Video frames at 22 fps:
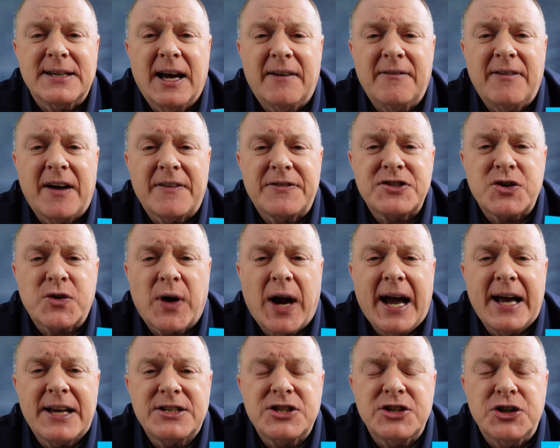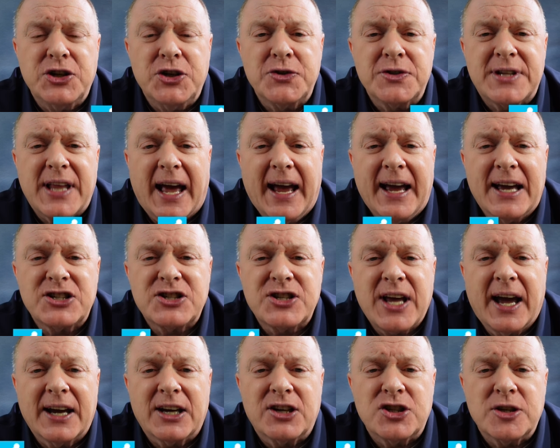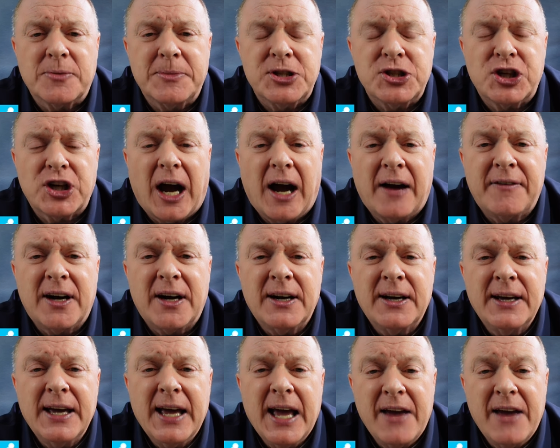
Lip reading: DevFStrats and use the hashtag Jim and Java.